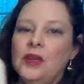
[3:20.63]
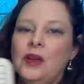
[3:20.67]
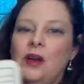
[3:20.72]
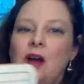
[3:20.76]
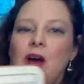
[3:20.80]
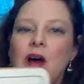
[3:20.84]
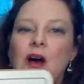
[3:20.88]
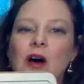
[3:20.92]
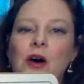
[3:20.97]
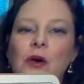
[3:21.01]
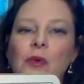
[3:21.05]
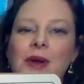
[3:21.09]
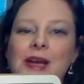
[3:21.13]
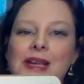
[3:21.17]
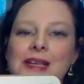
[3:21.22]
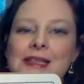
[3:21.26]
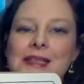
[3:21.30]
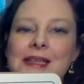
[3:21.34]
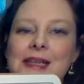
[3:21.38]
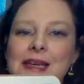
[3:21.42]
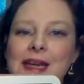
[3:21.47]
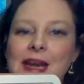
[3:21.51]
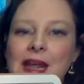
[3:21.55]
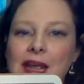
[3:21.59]
always
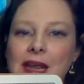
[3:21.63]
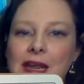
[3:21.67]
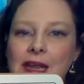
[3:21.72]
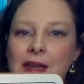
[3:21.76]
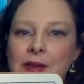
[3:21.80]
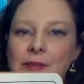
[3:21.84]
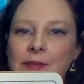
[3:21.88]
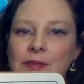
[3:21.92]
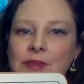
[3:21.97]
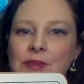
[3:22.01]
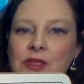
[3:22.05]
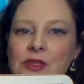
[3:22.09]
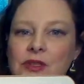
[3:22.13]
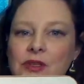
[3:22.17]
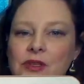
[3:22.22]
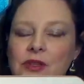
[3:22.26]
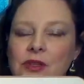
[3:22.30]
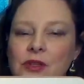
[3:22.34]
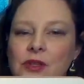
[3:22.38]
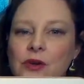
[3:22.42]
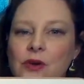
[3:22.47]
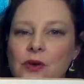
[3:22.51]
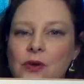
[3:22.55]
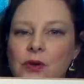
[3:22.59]
names
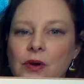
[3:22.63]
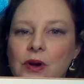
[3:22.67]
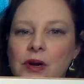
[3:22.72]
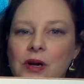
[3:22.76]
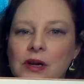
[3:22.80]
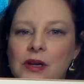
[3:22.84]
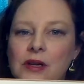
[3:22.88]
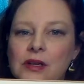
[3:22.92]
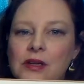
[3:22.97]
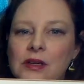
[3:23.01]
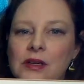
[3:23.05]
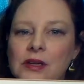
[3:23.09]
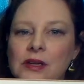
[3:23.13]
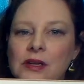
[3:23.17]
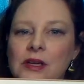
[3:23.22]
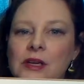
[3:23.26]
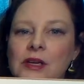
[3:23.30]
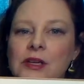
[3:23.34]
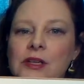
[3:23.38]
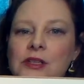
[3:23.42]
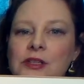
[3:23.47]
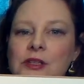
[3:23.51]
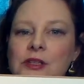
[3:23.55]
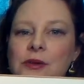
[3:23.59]
the chord.
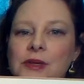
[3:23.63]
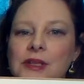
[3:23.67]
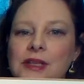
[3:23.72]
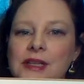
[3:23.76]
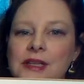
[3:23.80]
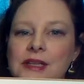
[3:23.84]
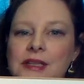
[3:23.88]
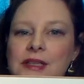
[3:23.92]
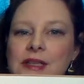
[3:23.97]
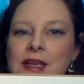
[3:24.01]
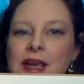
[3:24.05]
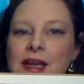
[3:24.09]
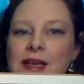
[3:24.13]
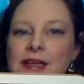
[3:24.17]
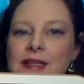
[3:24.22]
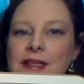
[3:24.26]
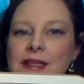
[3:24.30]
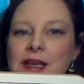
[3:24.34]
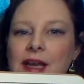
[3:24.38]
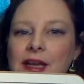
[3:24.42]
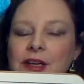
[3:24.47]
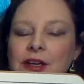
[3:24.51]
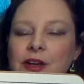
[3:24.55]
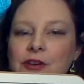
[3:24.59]
So in this case,
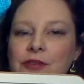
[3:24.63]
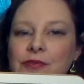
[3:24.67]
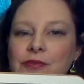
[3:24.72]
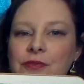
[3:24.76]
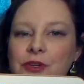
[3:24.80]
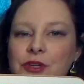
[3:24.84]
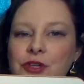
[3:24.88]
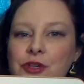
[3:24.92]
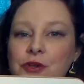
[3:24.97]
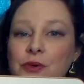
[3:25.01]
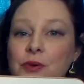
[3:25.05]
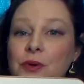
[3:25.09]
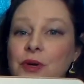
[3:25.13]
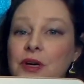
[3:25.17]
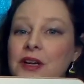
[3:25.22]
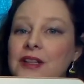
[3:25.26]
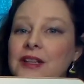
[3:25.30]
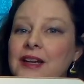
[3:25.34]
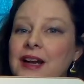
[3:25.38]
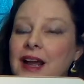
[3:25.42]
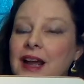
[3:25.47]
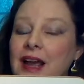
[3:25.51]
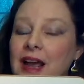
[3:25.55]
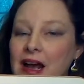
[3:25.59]
I know for sure that
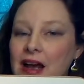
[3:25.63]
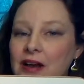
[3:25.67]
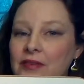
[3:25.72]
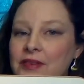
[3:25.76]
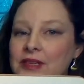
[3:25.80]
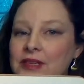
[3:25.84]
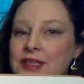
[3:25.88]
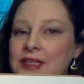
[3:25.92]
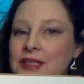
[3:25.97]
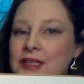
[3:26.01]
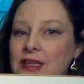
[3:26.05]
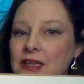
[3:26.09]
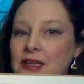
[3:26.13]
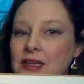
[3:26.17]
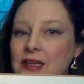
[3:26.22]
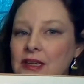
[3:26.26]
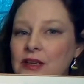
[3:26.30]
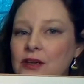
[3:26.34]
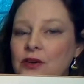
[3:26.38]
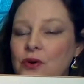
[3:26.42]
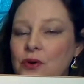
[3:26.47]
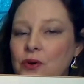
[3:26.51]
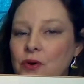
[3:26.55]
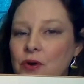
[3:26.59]
I have a C
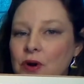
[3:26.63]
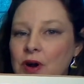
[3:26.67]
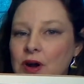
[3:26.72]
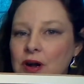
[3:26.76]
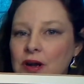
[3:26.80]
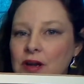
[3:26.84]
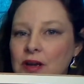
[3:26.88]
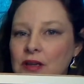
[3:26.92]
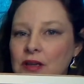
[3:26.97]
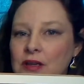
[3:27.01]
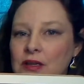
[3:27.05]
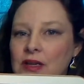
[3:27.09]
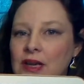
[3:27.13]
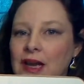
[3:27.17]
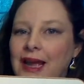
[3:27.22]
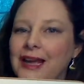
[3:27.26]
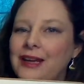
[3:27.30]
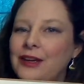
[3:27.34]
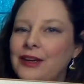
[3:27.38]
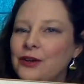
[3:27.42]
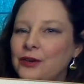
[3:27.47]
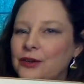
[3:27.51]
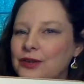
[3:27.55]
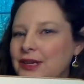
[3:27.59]
chord. I
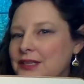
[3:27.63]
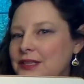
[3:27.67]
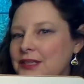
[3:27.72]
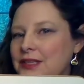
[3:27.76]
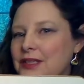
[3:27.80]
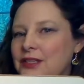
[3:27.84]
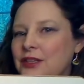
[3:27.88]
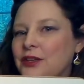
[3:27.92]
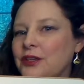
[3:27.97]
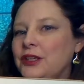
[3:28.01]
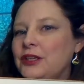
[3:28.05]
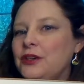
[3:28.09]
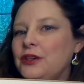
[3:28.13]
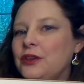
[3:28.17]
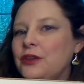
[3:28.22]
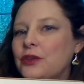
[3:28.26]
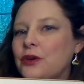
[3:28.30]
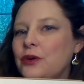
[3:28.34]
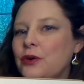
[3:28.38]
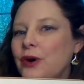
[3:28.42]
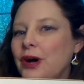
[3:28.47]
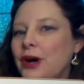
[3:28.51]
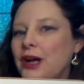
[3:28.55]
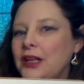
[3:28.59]
don't necessarily know the
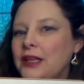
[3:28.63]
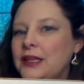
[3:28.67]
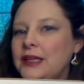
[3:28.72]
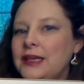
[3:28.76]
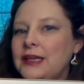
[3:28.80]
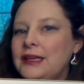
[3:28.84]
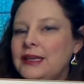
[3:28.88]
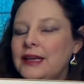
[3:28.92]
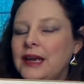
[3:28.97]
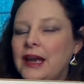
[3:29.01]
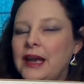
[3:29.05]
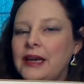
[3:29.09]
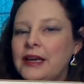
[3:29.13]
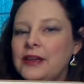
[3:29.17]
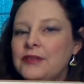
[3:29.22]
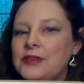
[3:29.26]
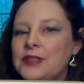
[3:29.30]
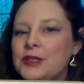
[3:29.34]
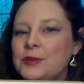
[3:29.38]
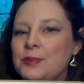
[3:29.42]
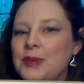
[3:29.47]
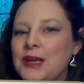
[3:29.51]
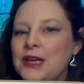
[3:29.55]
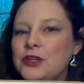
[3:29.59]
quality yet, if it's
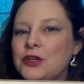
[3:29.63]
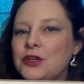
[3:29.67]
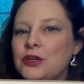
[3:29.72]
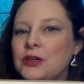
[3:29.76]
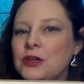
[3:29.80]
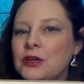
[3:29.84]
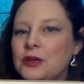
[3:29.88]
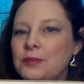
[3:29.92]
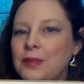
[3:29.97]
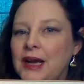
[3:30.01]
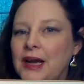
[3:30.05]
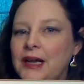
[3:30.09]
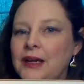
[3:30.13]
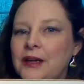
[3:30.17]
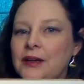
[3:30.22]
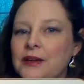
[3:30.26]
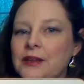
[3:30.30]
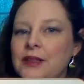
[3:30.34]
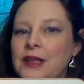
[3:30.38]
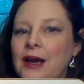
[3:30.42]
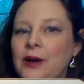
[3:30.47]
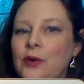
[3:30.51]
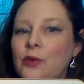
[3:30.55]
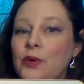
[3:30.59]
major or minor.
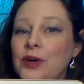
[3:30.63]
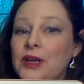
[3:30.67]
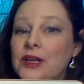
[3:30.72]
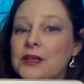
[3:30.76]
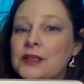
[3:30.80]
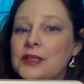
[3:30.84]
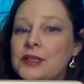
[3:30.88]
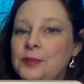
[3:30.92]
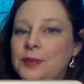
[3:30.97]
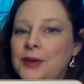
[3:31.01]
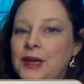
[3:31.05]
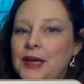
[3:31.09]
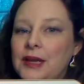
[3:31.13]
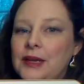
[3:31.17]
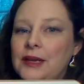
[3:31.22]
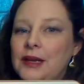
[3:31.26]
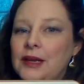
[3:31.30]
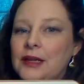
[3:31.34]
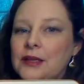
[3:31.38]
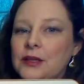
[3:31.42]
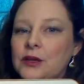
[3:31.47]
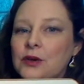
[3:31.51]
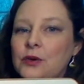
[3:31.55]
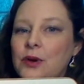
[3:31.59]
That will depend on
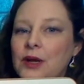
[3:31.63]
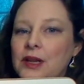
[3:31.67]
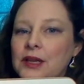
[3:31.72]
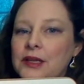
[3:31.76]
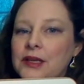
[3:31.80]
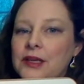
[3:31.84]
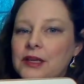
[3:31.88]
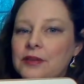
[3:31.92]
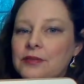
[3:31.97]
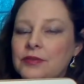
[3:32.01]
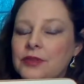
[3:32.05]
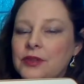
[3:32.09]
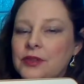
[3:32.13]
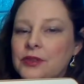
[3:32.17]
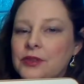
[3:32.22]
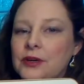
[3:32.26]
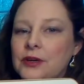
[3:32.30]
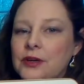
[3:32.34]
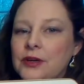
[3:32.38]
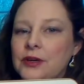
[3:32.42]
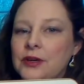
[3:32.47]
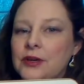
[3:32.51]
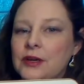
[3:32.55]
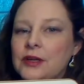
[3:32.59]
the quality of the
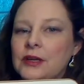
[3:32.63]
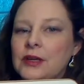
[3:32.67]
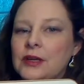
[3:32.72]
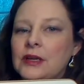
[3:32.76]
third.